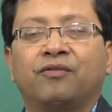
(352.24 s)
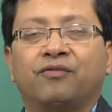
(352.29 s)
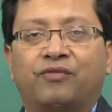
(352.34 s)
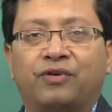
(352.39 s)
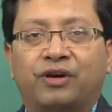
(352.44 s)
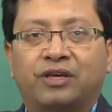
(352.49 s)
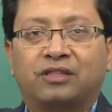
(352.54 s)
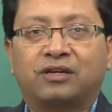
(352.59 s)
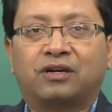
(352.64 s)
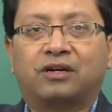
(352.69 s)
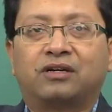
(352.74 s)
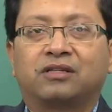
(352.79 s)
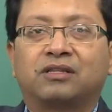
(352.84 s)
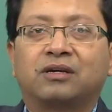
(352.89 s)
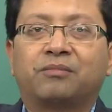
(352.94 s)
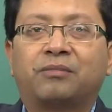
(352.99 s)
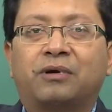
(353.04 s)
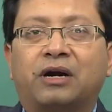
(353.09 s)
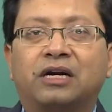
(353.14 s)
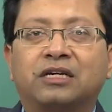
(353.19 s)
whether
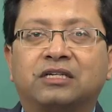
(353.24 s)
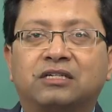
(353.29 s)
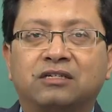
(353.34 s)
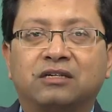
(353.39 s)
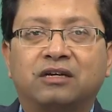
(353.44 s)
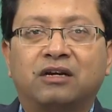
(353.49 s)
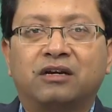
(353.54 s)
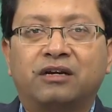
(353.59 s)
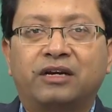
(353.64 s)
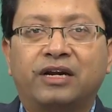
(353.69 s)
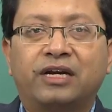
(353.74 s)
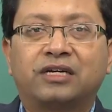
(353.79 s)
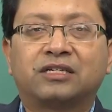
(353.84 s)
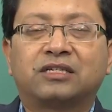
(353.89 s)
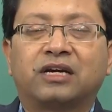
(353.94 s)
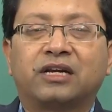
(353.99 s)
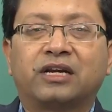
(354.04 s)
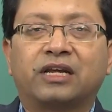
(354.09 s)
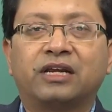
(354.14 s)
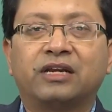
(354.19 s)
the marginal
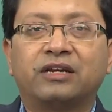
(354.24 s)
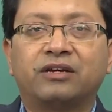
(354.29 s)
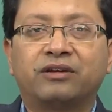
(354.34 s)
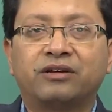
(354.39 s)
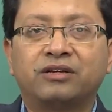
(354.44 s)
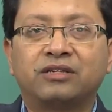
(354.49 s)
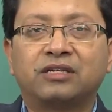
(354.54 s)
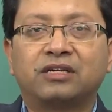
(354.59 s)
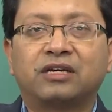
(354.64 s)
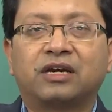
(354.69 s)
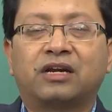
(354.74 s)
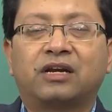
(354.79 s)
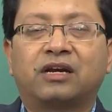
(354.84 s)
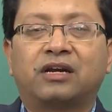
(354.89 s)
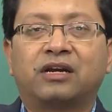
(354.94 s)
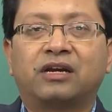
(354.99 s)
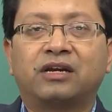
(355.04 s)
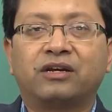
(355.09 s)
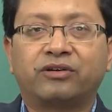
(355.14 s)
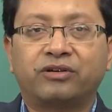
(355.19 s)
rates are increasing at
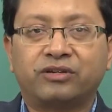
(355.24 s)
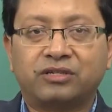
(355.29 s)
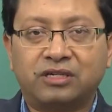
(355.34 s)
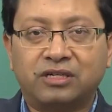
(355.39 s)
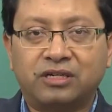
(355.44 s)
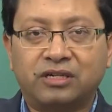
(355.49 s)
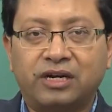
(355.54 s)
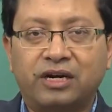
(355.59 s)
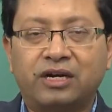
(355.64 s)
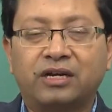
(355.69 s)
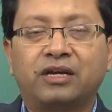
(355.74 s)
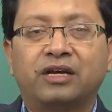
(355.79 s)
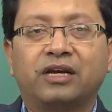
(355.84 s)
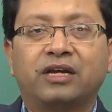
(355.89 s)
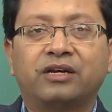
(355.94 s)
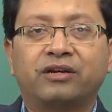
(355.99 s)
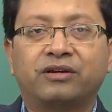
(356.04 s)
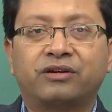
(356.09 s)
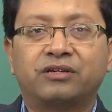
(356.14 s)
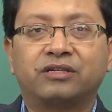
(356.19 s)
an increasing rate,
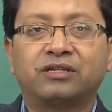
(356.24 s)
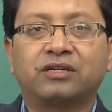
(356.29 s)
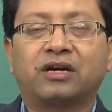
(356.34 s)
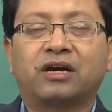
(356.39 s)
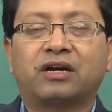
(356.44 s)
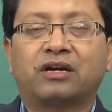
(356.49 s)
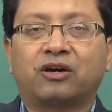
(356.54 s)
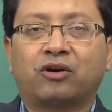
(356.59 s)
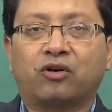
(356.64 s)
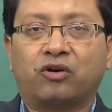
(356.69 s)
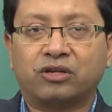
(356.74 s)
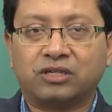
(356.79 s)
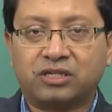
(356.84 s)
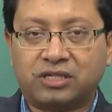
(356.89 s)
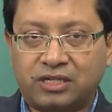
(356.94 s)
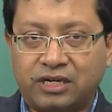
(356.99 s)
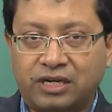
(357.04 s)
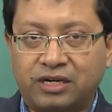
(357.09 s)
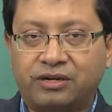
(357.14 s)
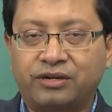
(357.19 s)
increasing at a
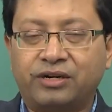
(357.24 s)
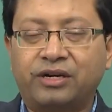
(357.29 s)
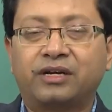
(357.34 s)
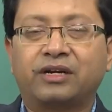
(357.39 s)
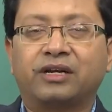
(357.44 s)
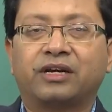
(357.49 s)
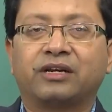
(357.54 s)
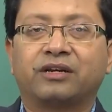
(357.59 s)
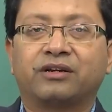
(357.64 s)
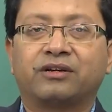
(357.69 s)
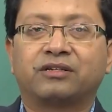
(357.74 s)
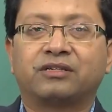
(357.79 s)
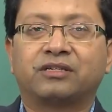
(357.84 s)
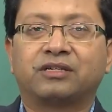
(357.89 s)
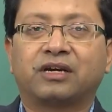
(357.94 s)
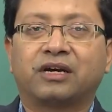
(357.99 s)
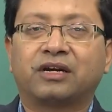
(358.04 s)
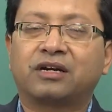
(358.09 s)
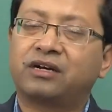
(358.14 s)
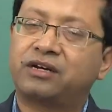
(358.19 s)
constant rate,
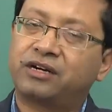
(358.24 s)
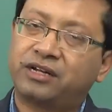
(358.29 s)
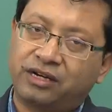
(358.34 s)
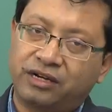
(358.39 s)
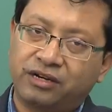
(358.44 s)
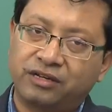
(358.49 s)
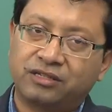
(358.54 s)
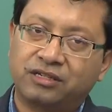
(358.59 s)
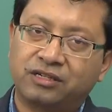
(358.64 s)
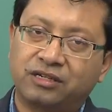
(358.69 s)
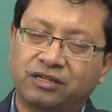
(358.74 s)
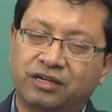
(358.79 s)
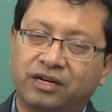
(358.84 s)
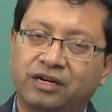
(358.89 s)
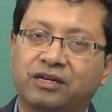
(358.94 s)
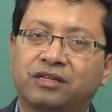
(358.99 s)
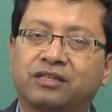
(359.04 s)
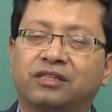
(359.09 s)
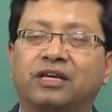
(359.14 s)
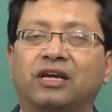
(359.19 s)
increasing at a decreasing
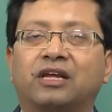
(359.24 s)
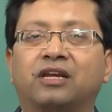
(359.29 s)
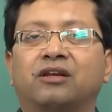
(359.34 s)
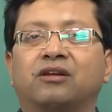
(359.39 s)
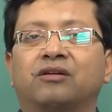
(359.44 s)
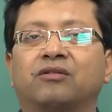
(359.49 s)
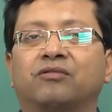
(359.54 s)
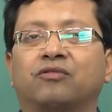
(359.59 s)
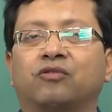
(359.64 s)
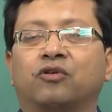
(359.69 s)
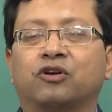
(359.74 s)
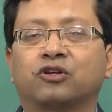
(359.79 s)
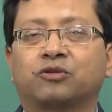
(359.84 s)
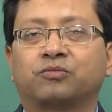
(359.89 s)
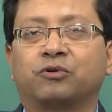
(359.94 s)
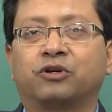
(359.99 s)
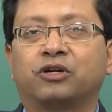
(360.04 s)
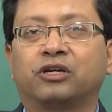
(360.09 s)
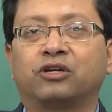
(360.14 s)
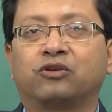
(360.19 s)
rate. Then
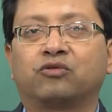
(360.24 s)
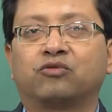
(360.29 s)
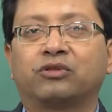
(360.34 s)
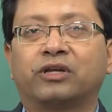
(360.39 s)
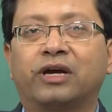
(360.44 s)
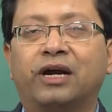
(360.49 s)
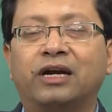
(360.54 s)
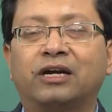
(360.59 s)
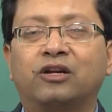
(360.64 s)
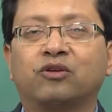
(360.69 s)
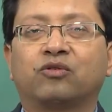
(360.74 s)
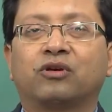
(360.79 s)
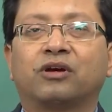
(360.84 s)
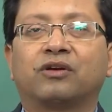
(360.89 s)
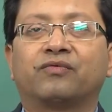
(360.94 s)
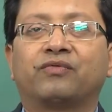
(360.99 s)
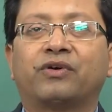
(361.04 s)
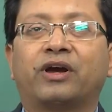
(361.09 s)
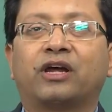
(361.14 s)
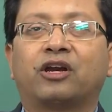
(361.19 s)
corresponding to that you
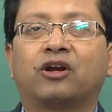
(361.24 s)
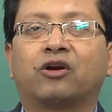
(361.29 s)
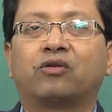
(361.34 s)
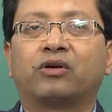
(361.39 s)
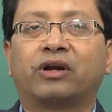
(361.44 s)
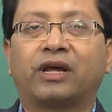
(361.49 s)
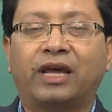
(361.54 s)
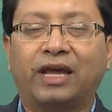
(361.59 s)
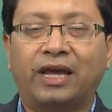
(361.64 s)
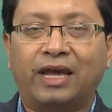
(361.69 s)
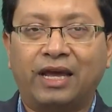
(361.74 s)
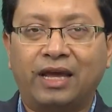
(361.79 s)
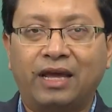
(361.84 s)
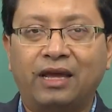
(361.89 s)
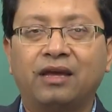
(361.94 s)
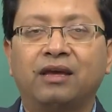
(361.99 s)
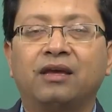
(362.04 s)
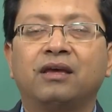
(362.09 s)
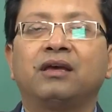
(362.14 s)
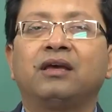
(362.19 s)
can find out
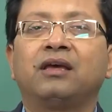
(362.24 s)
a